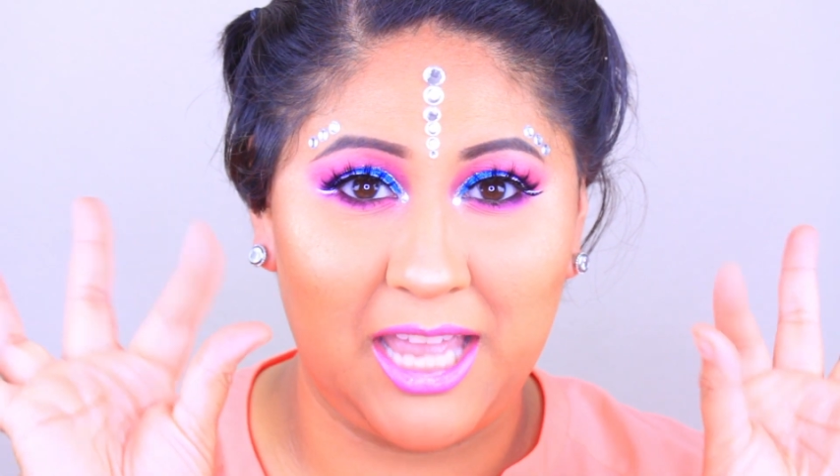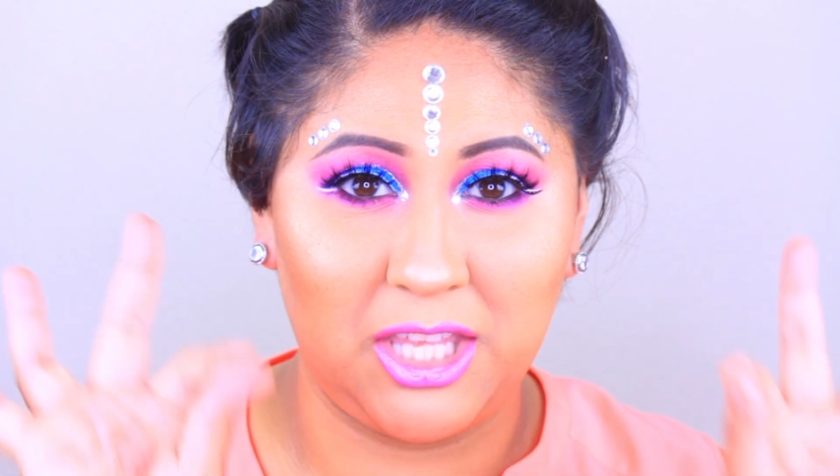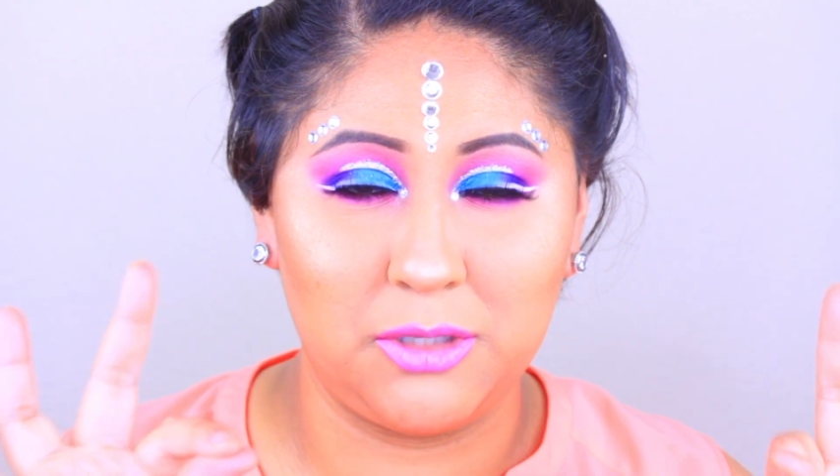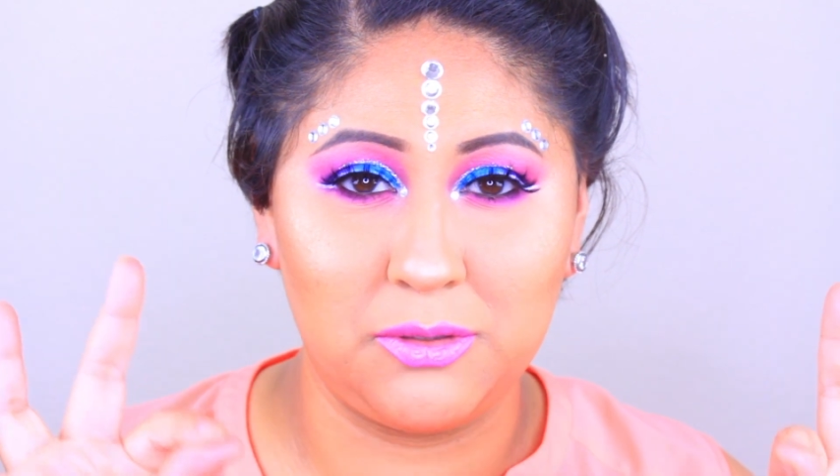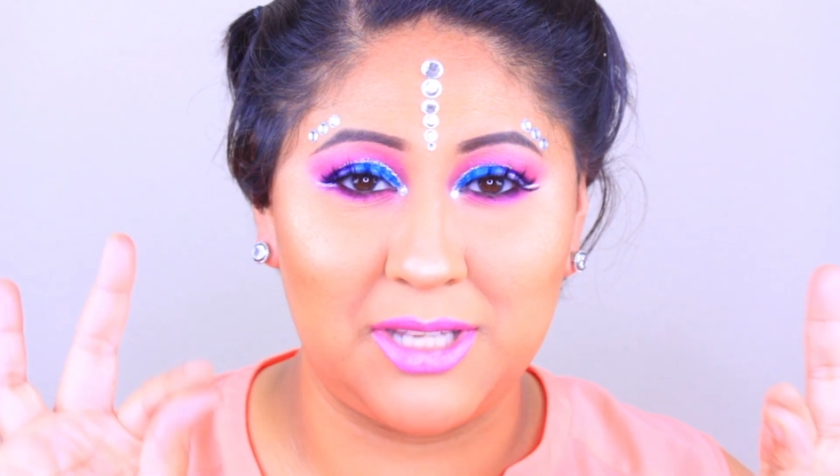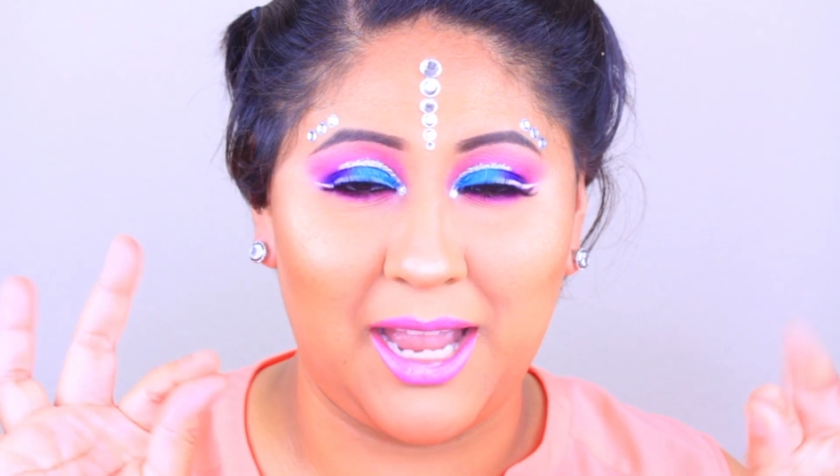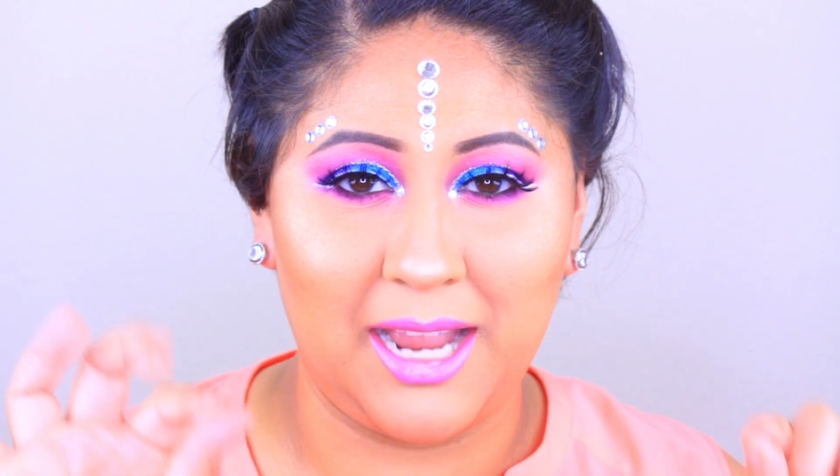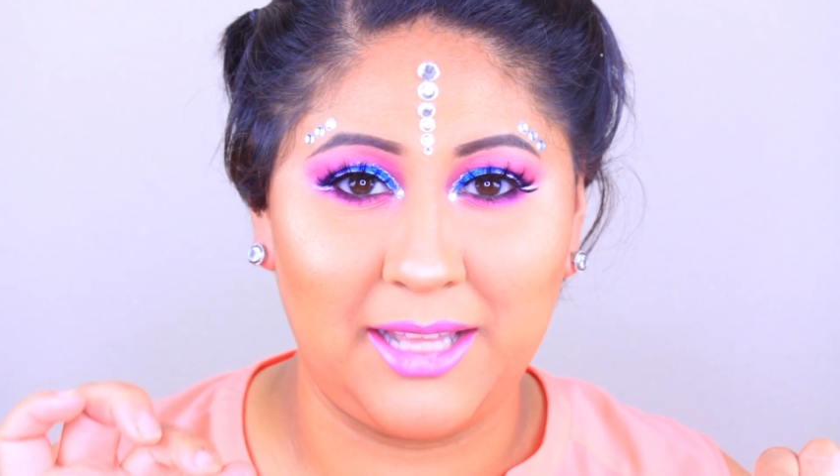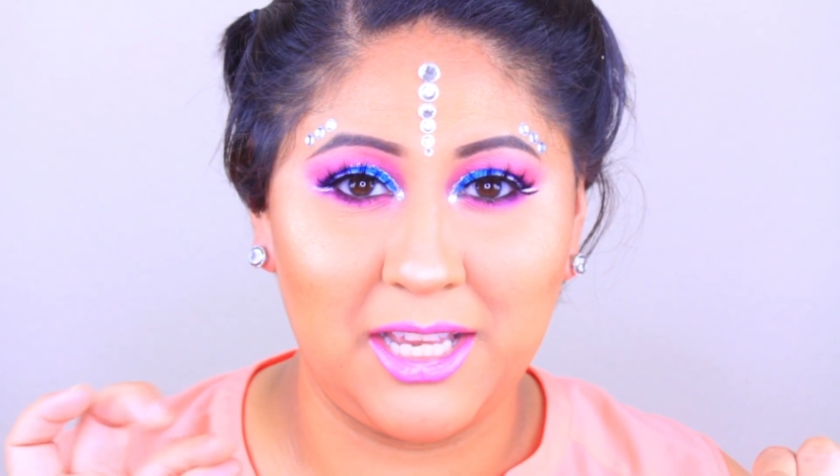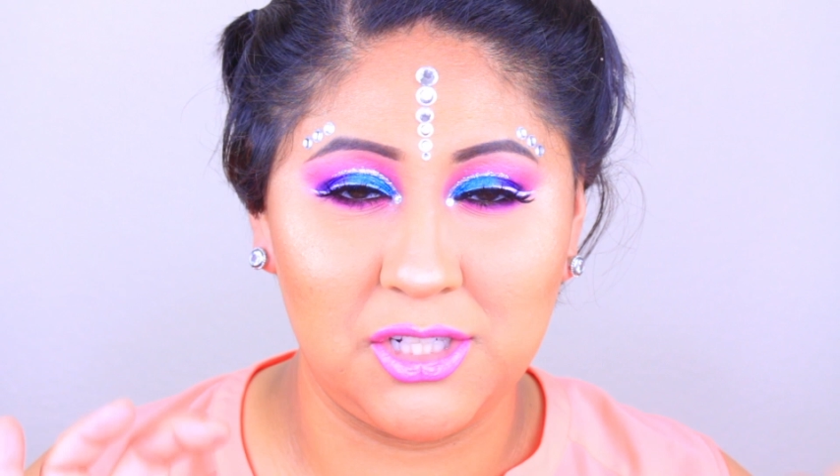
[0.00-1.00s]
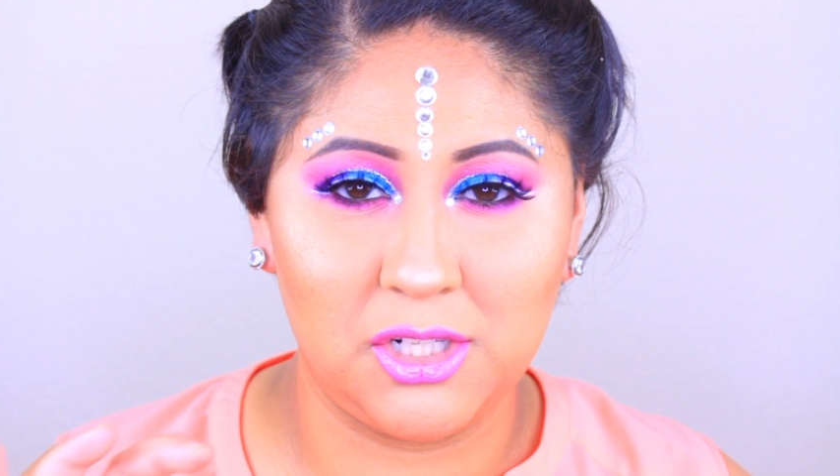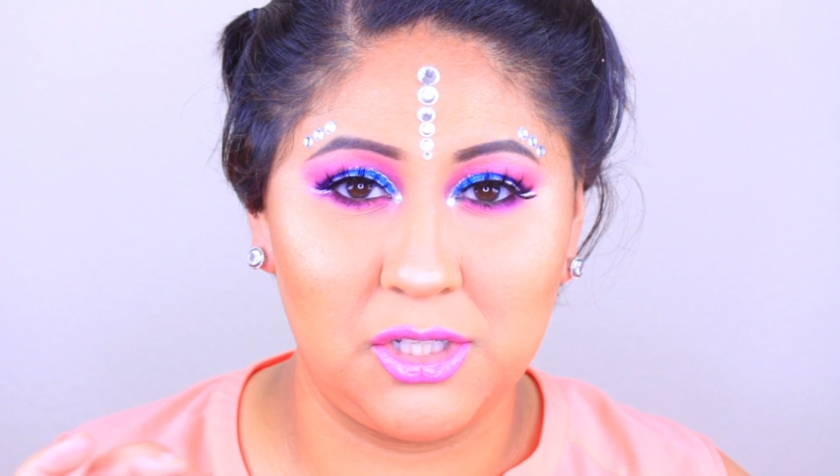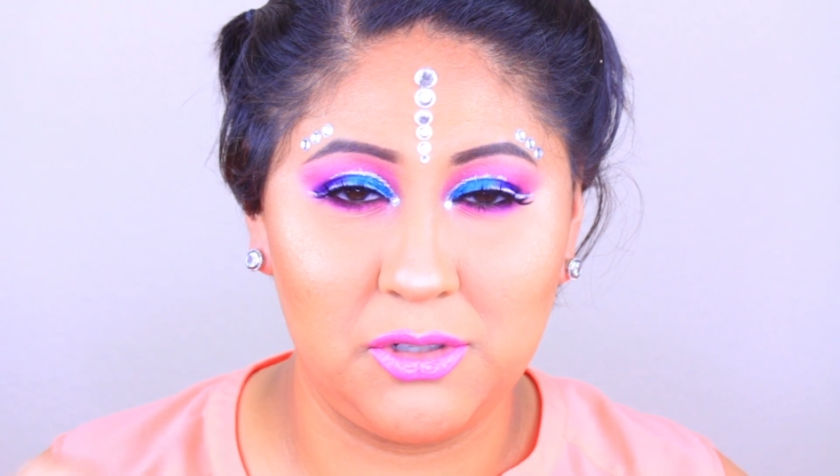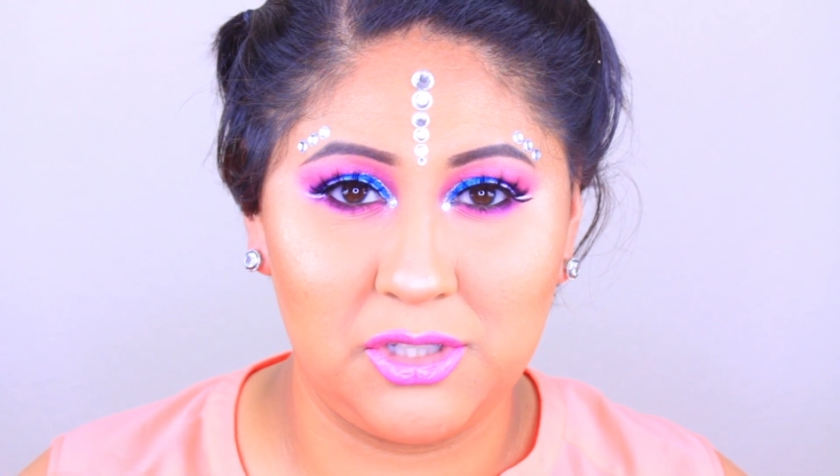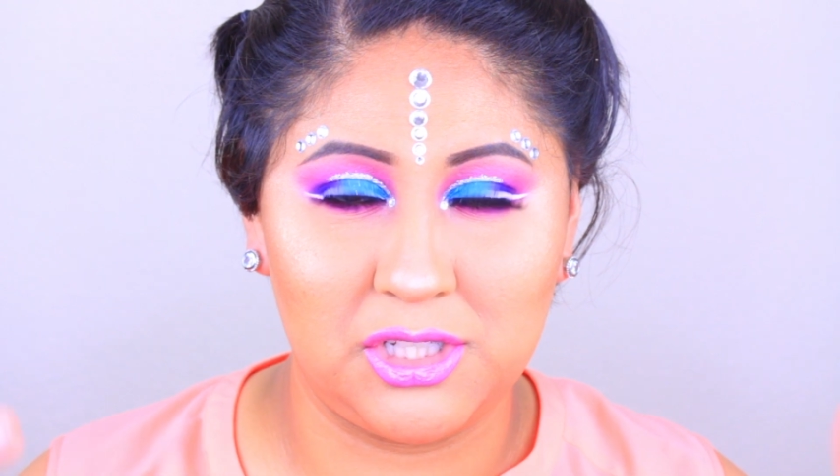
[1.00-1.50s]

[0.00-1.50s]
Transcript: I used eyelash glue